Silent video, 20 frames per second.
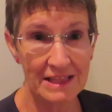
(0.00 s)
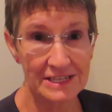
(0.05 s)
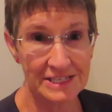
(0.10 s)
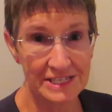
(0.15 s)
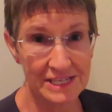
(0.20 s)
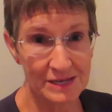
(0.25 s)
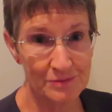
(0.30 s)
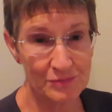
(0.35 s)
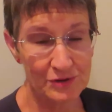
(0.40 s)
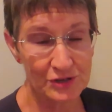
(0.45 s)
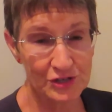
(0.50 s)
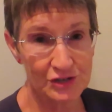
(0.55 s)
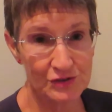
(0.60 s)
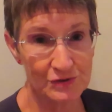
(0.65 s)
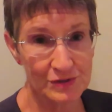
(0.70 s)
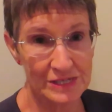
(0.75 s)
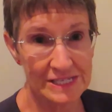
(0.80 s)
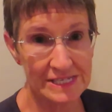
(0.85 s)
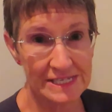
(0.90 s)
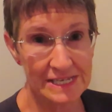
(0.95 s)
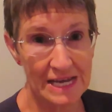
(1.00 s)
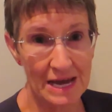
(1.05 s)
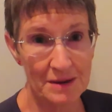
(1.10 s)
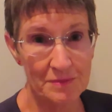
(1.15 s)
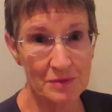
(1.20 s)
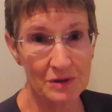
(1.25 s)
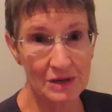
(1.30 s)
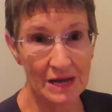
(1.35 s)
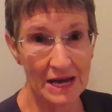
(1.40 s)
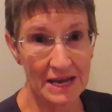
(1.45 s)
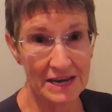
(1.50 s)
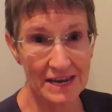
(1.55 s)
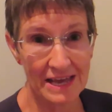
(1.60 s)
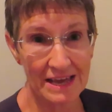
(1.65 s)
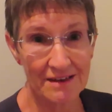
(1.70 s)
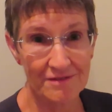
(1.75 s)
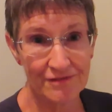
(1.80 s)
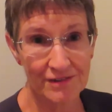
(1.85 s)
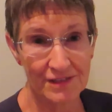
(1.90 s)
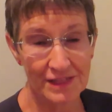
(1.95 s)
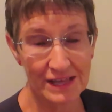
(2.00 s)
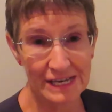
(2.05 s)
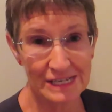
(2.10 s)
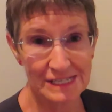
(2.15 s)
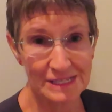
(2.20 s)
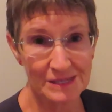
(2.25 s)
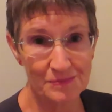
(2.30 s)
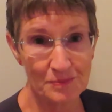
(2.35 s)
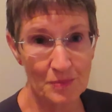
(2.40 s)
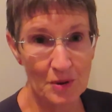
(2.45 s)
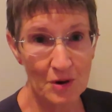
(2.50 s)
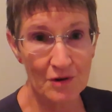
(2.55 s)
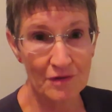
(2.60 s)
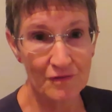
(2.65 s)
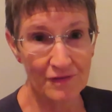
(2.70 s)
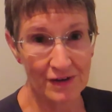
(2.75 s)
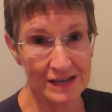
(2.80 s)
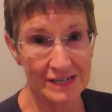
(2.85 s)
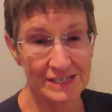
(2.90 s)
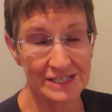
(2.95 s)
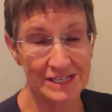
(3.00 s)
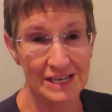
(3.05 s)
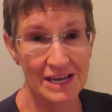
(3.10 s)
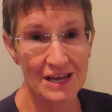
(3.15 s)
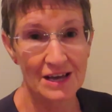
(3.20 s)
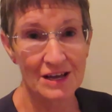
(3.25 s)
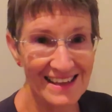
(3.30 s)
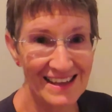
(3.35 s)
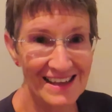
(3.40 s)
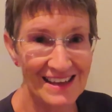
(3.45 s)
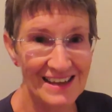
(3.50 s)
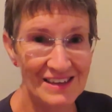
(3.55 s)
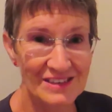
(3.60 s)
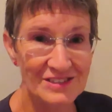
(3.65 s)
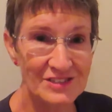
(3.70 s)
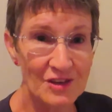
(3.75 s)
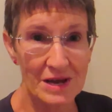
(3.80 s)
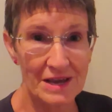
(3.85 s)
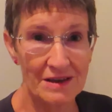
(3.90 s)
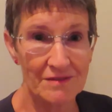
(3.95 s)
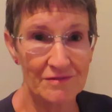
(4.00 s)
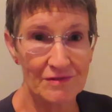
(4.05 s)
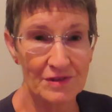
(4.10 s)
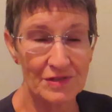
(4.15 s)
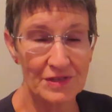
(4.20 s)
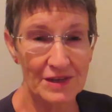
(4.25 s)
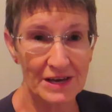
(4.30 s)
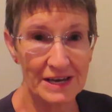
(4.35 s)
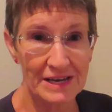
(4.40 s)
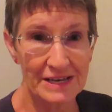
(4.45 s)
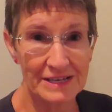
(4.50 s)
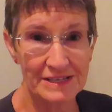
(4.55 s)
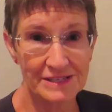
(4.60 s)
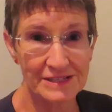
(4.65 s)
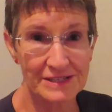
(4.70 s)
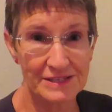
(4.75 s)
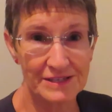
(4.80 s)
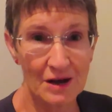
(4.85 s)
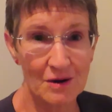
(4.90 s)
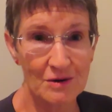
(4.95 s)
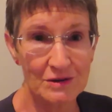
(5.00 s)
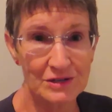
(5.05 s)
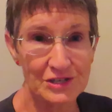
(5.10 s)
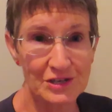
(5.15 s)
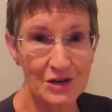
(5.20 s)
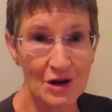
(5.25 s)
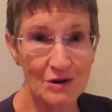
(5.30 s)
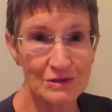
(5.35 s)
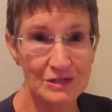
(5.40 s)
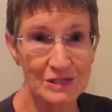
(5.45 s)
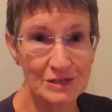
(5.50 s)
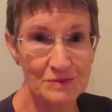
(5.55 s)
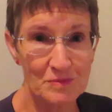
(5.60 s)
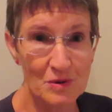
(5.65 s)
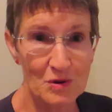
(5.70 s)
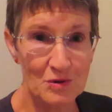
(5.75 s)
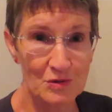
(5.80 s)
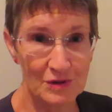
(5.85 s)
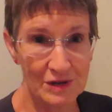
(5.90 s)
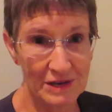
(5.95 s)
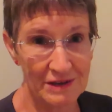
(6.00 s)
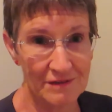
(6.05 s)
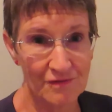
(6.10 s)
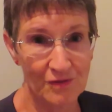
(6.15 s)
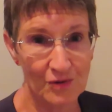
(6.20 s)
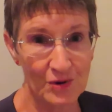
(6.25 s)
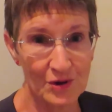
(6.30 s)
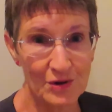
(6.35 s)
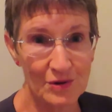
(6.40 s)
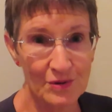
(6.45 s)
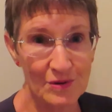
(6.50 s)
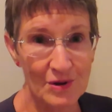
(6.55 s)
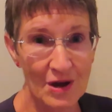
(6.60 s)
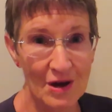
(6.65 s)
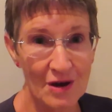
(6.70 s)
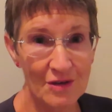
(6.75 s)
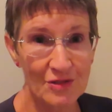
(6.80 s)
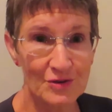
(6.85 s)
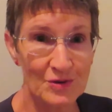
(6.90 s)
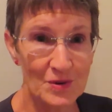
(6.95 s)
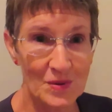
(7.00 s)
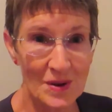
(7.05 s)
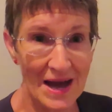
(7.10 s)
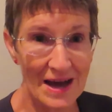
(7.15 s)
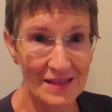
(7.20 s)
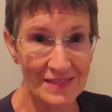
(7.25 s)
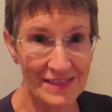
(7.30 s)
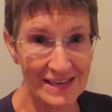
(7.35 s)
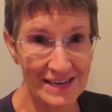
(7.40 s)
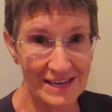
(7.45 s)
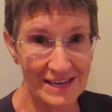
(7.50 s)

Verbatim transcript: the temperature is stable, and everything is perfect so everything is going to go smoothly for you throughout the